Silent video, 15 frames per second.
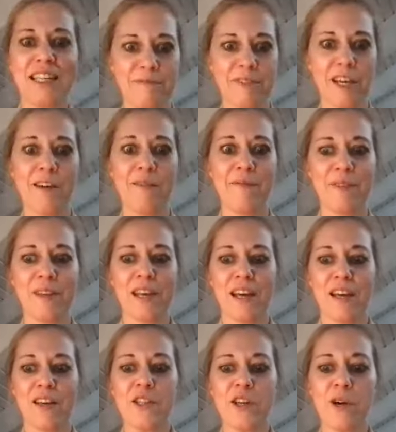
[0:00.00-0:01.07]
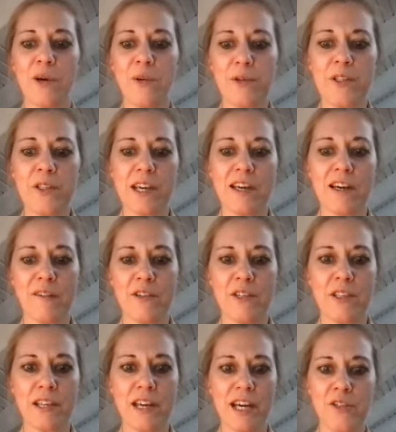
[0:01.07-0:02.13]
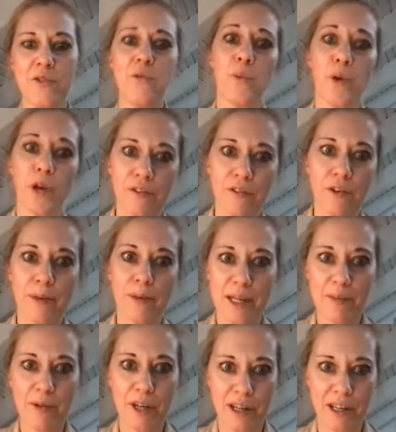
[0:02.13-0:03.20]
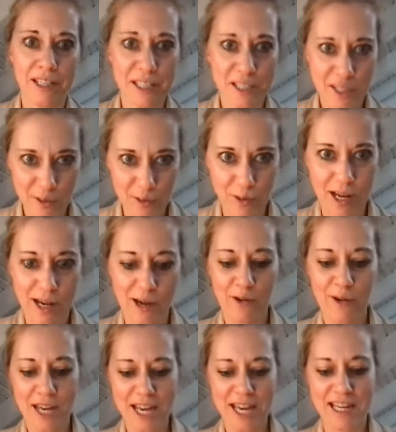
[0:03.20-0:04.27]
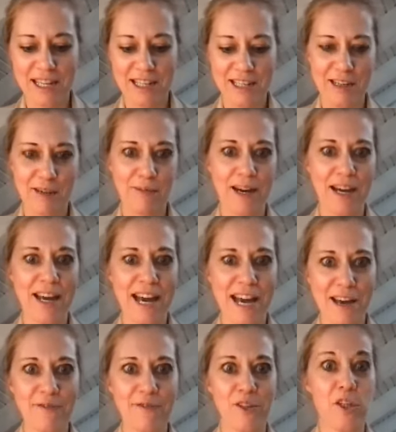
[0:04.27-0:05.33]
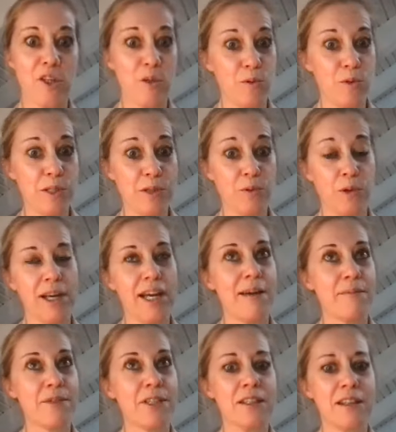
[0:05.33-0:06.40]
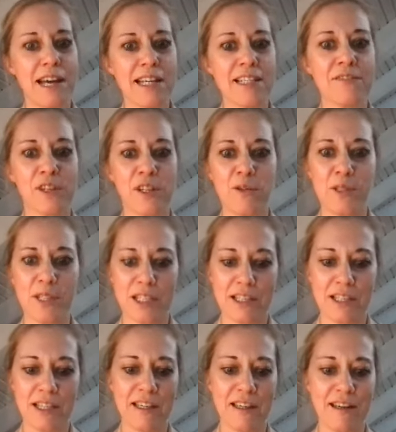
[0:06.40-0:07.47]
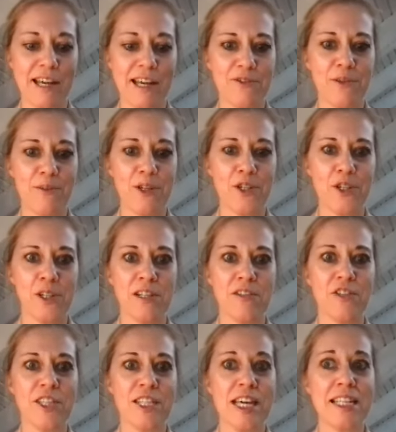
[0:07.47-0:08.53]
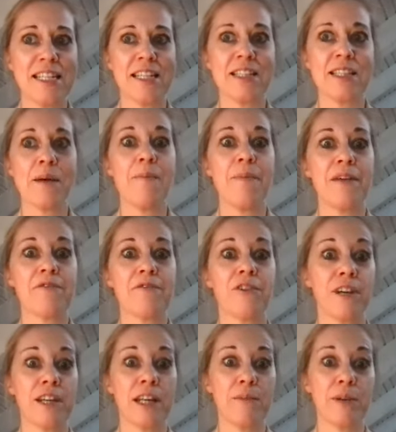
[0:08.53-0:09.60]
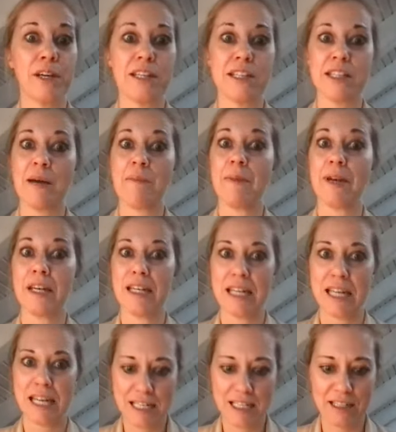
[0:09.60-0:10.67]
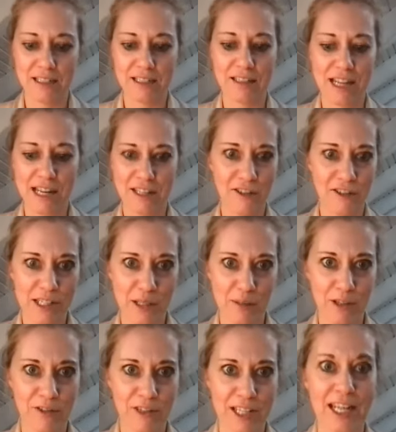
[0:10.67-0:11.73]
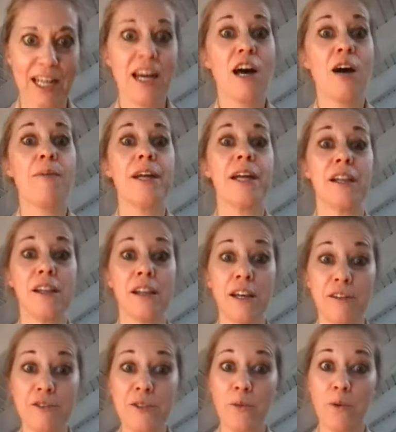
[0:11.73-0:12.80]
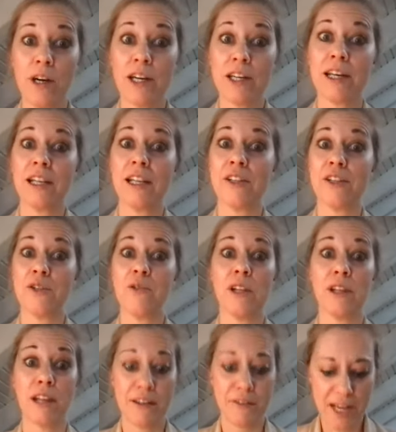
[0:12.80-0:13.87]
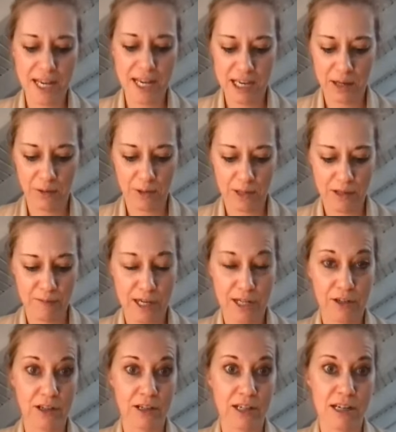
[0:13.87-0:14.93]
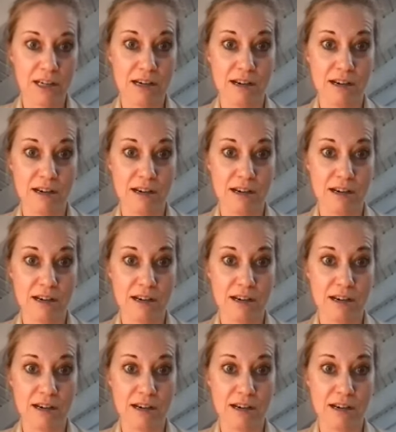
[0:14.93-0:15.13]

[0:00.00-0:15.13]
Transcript: Yeah. So I will say, obviously, I do work for Mighty Paw too now, and I have used, well, I am still actively using the Hands-Free Bungee Leash Set, except not for running because I'm not that crazy about running. But I love to walk, and I'll do a lot of hiking with my dog